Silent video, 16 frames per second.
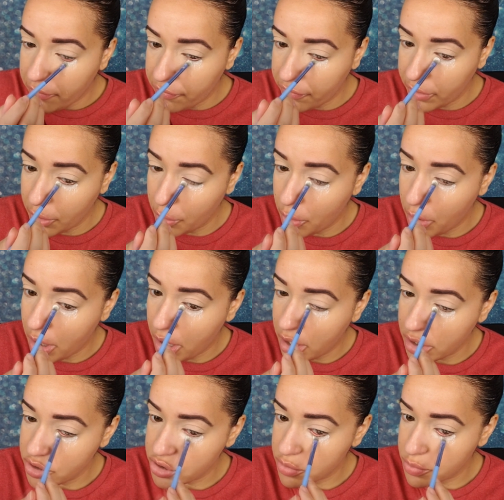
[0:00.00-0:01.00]
feel
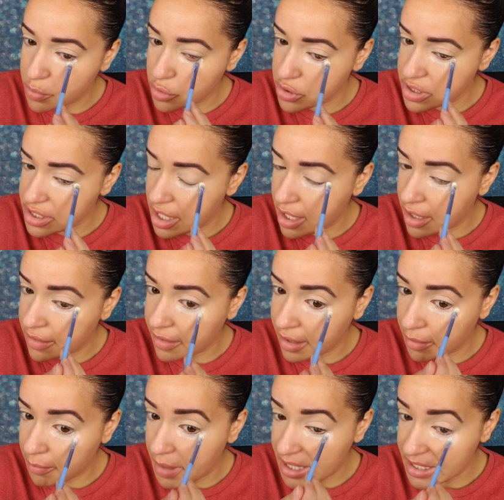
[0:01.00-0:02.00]
100%
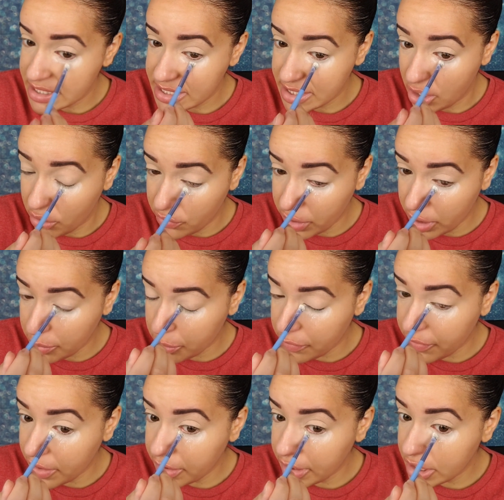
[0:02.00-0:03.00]
like myself when I
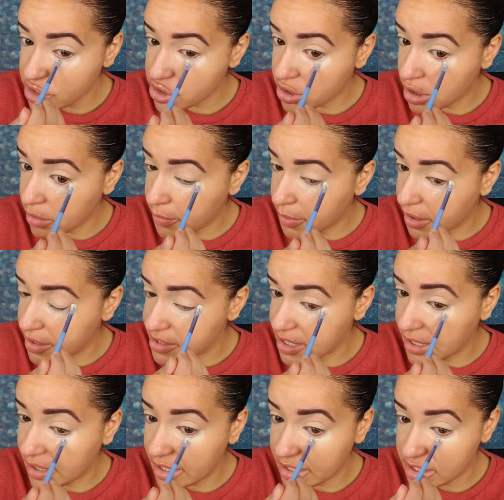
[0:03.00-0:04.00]
put foundation on, because I
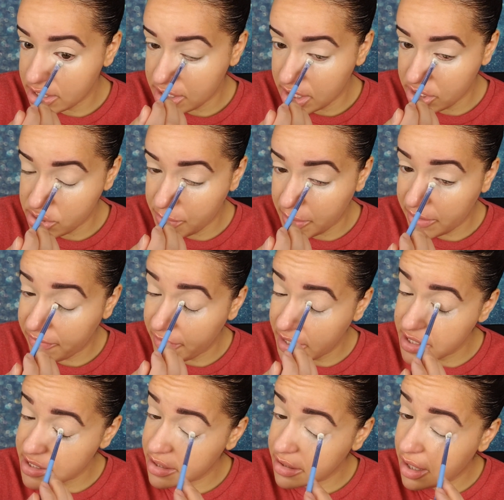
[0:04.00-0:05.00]
like to touch my
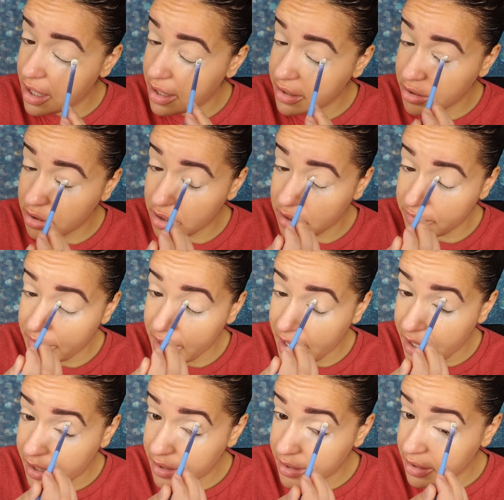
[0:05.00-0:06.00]
face a lot and all of
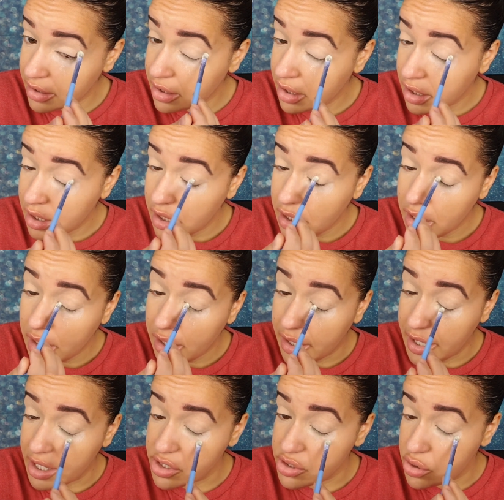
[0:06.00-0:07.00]
that,
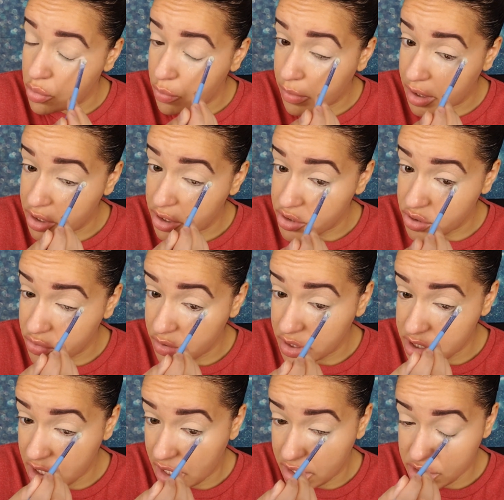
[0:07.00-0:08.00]
and I don't want to do the
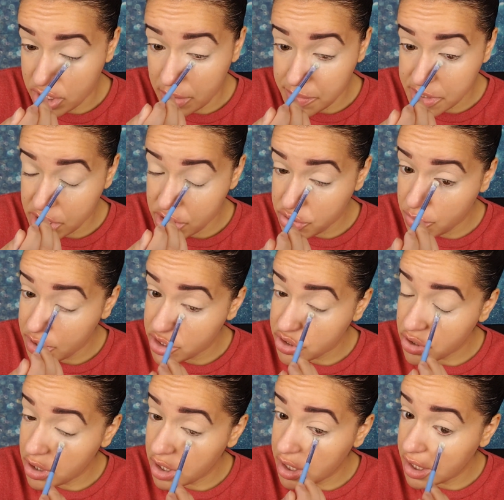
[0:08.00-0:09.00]
touch-up situation
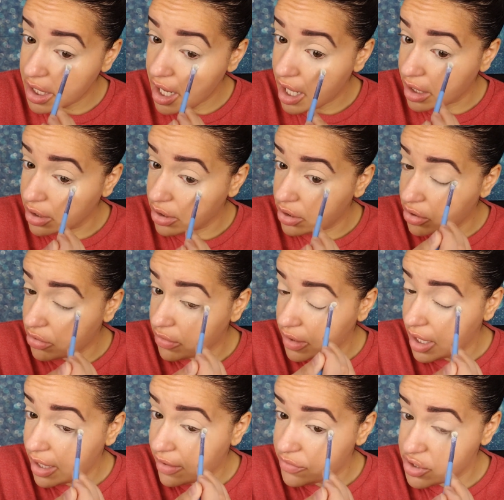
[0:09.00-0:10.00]
or anything. I
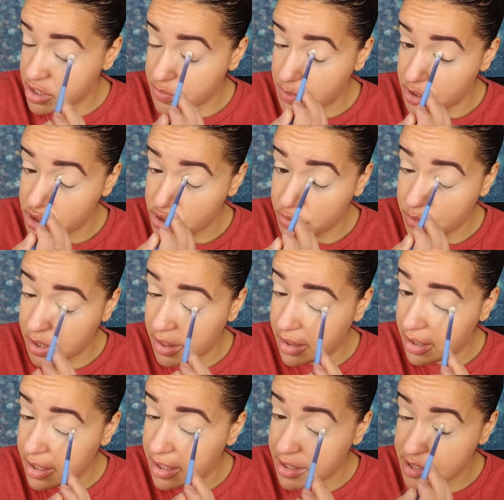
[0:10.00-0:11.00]
literally have just been doing
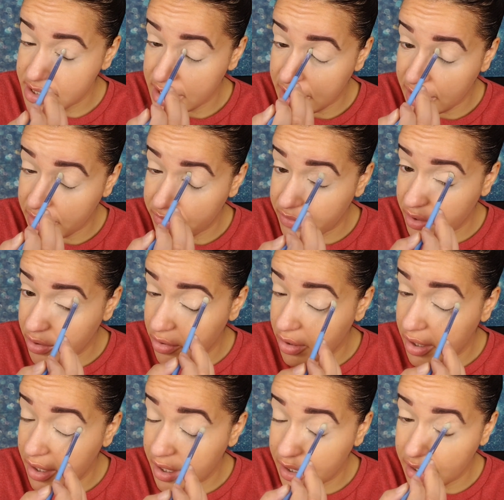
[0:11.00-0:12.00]
this, and I feel
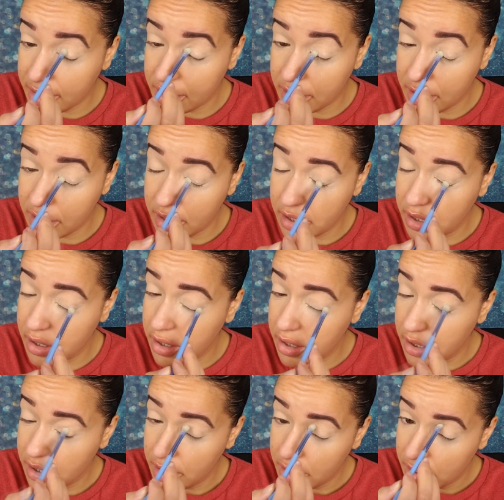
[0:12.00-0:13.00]
like
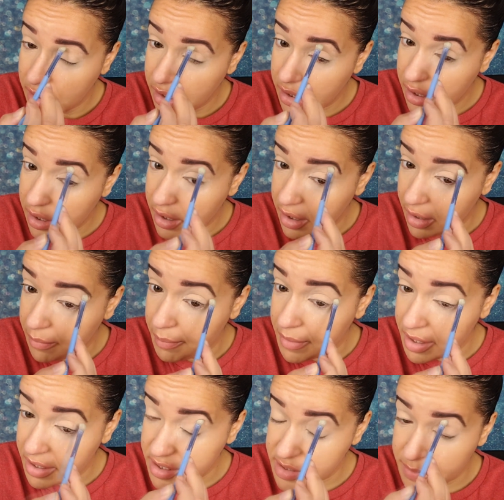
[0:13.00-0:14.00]
it
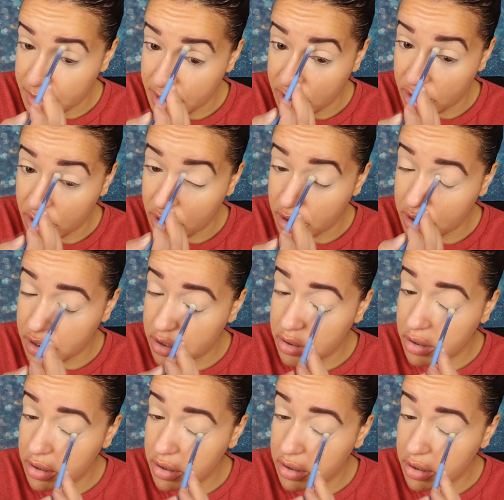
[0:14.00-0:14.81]
makes me look